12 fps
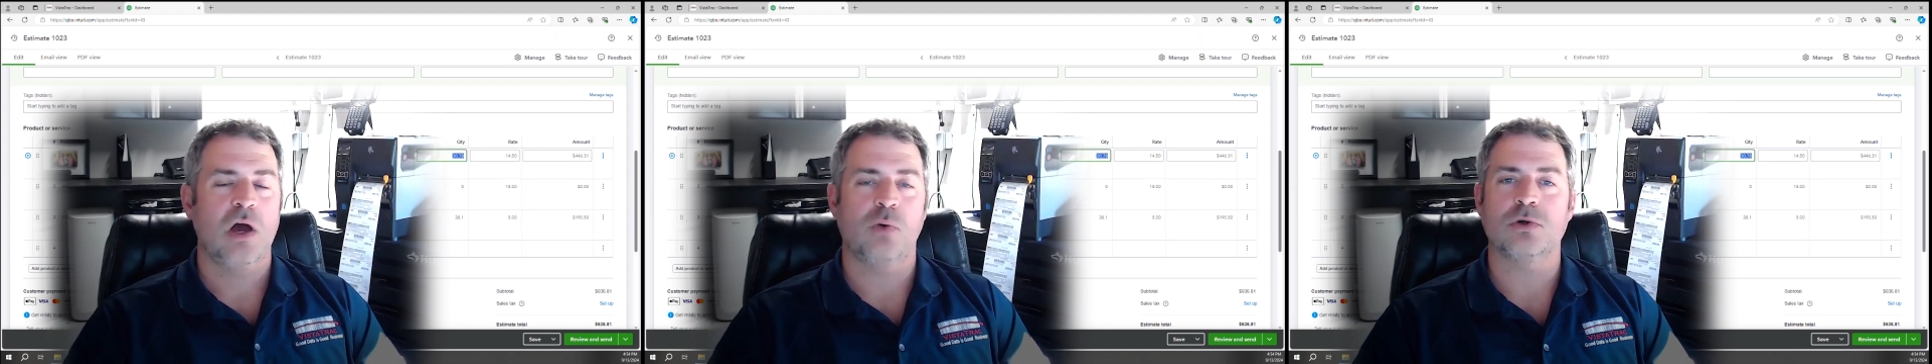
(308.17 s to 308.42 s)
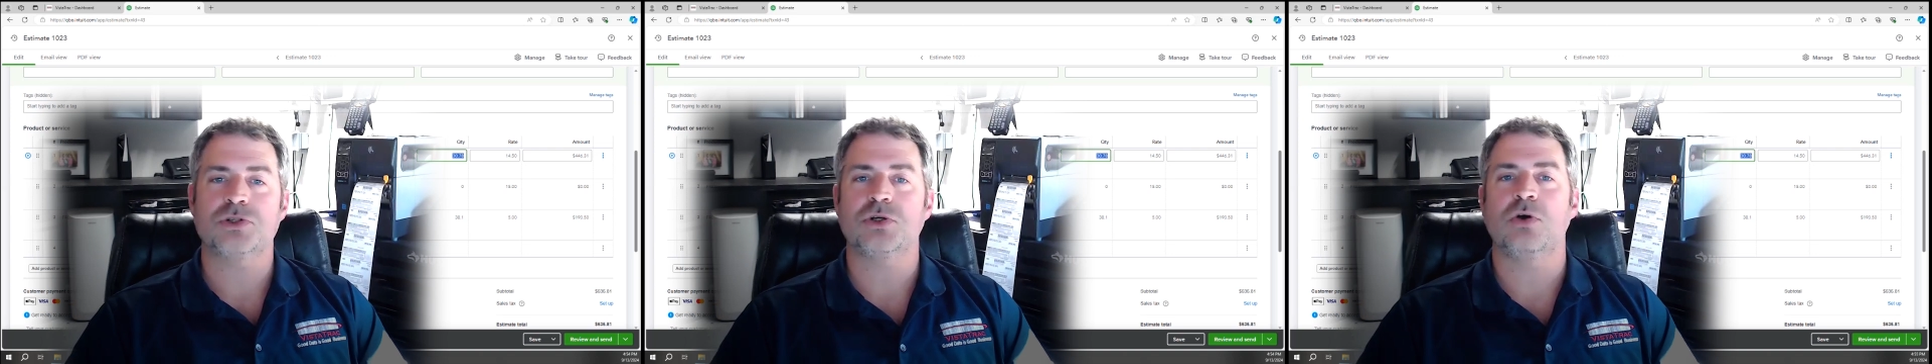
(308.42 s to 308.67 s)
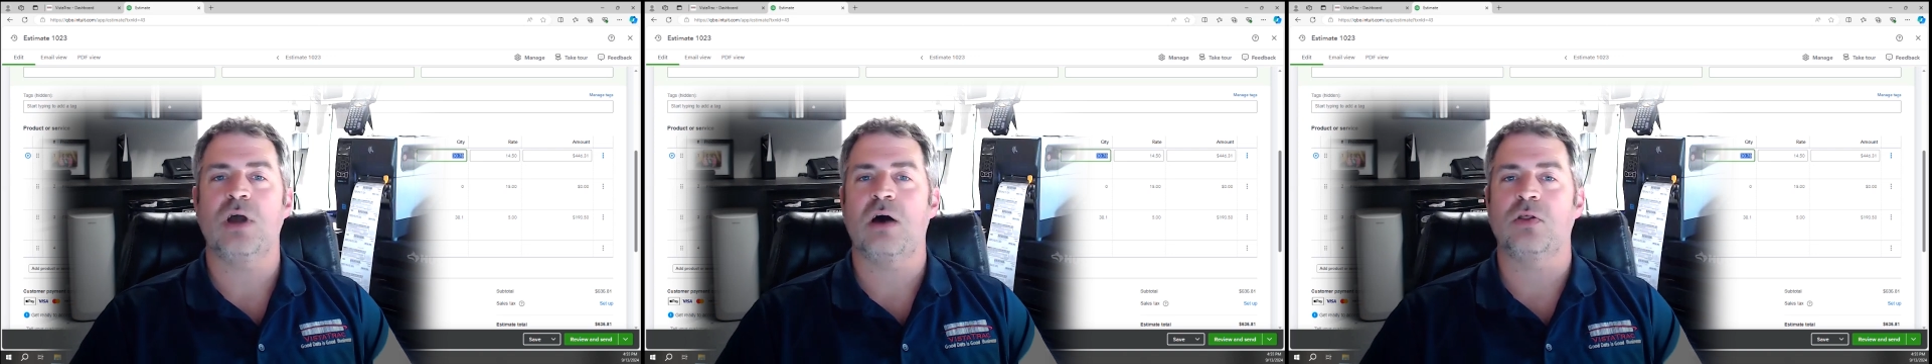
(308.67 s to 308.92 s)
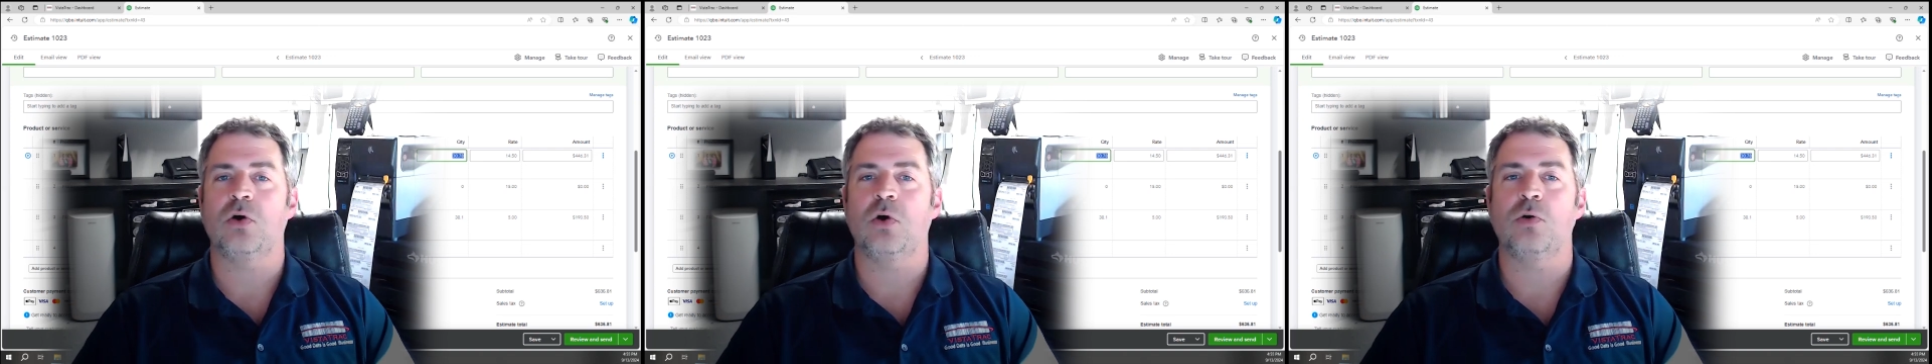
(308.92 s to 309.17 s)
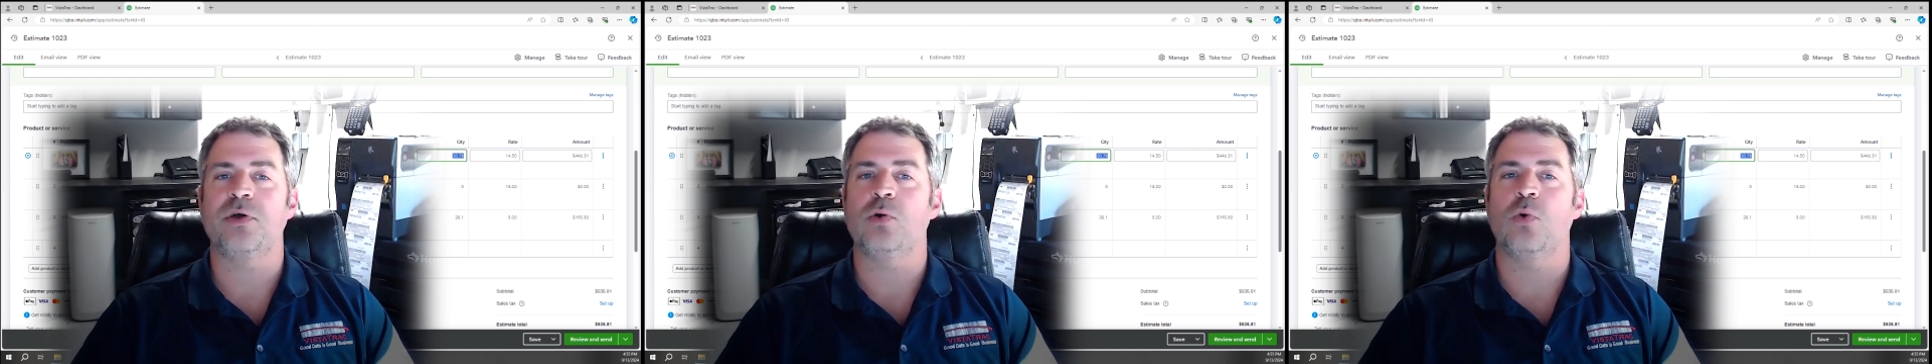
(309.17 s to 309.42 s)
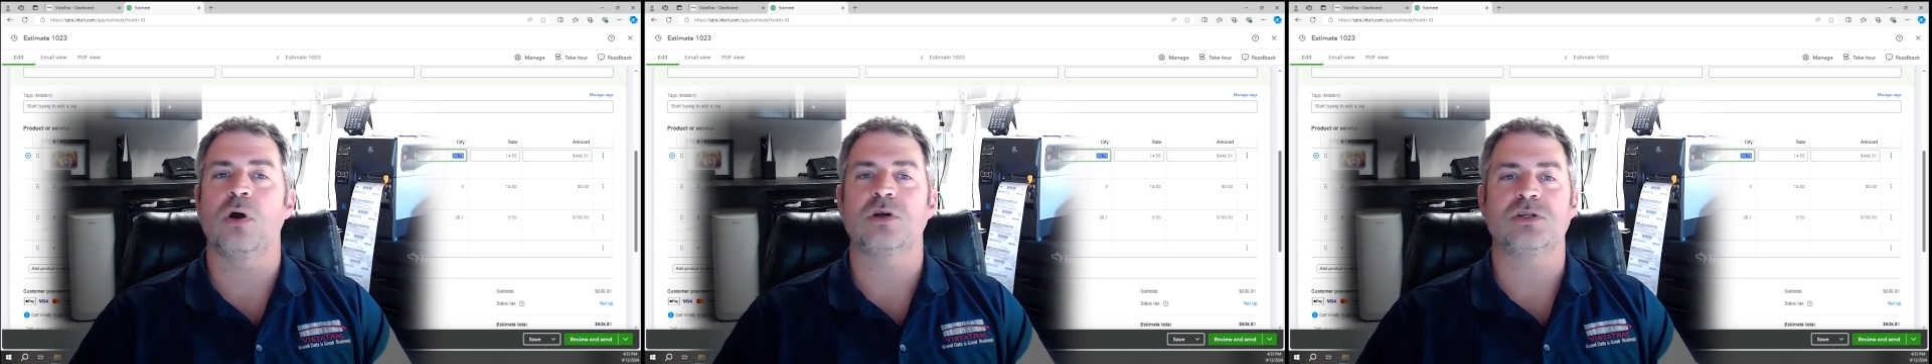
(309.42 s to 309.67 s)
and we'll show you how the whole
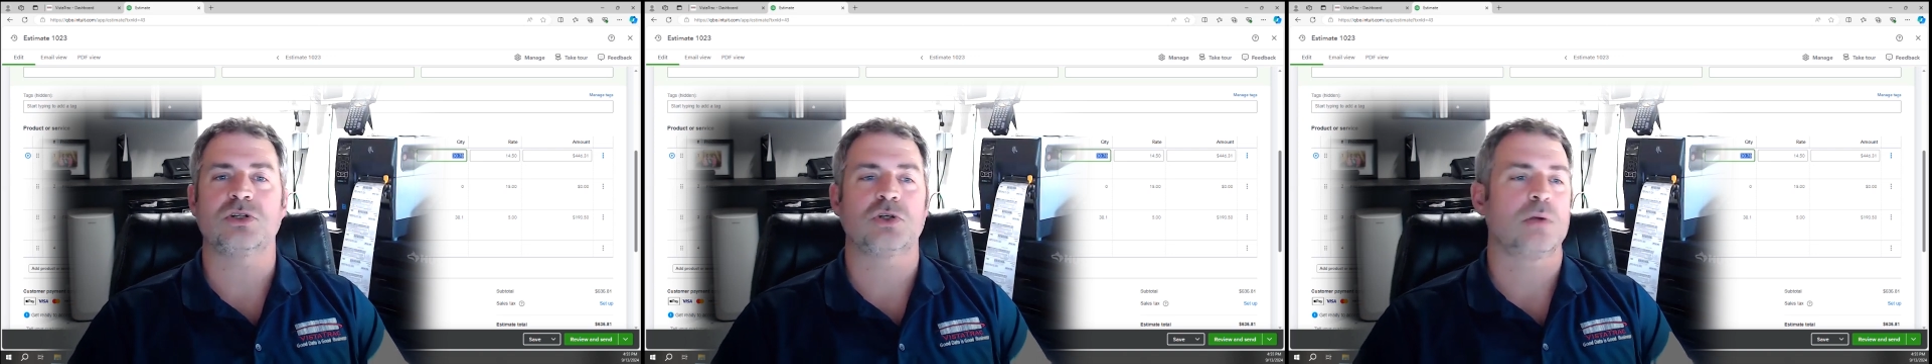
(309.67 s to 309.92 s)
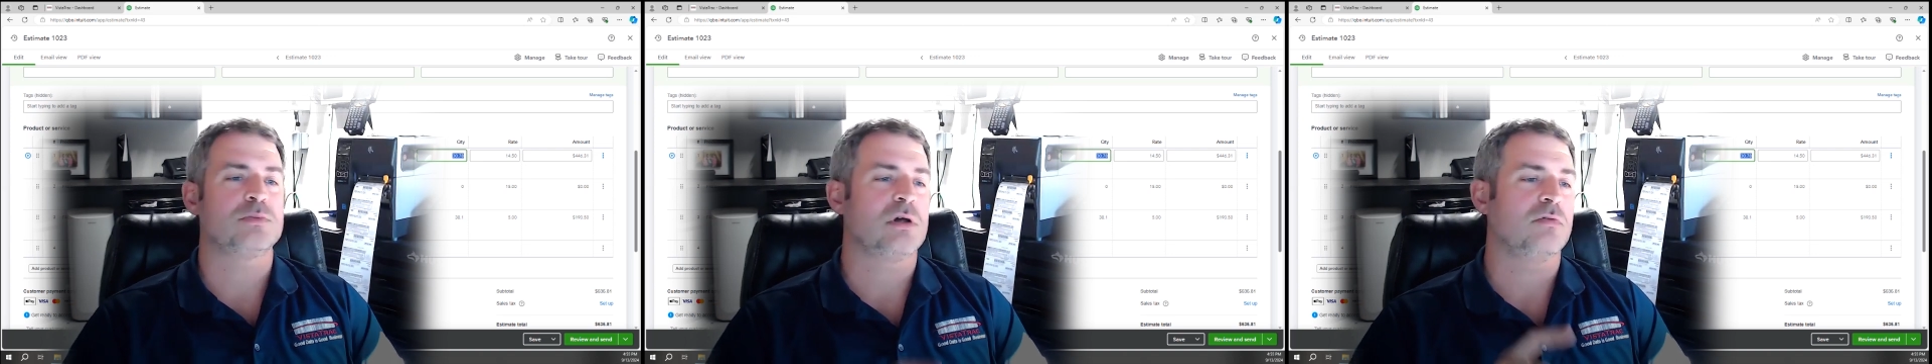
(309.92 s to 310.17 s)
thing works in terms